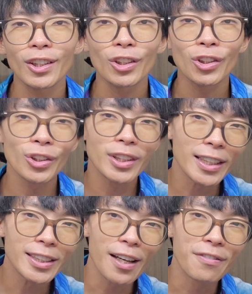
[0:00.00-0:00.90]
So
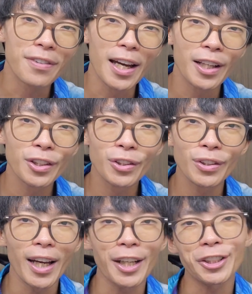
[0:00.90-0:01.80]
does that value
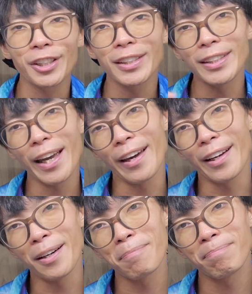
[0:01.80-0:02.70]
actually add
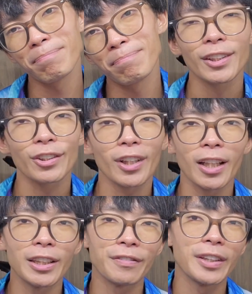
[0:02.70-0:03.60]
up? So I
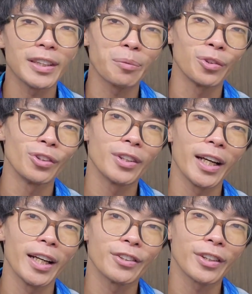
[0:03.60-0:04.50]
leave this up to you
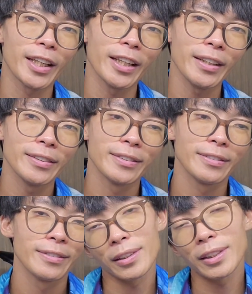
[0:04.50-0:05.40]
guys, okay?
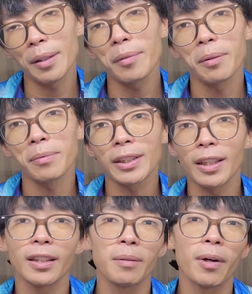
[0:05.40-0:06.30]
The same can be
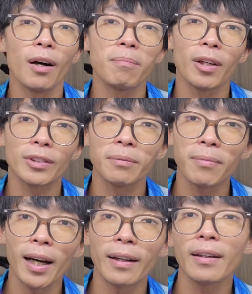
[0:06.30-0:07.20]
said about mountain
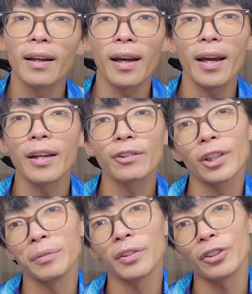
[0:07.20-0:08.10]
bike and
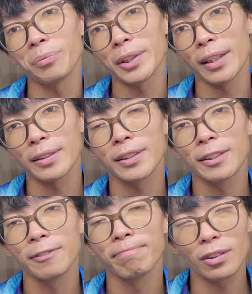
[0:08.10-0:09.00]
gravel group sets.
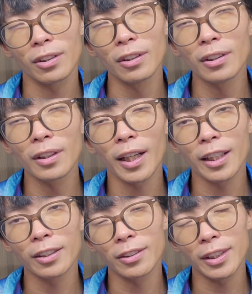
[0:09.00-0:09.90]
So I
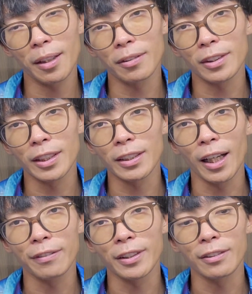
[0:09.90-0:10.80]
don't think I'm gonna
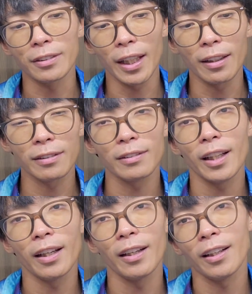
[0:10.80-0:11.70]
dive into that,
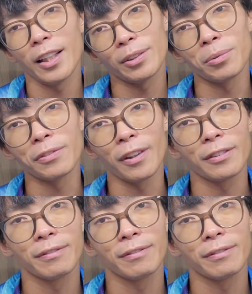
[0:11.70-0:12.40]
and let's move on.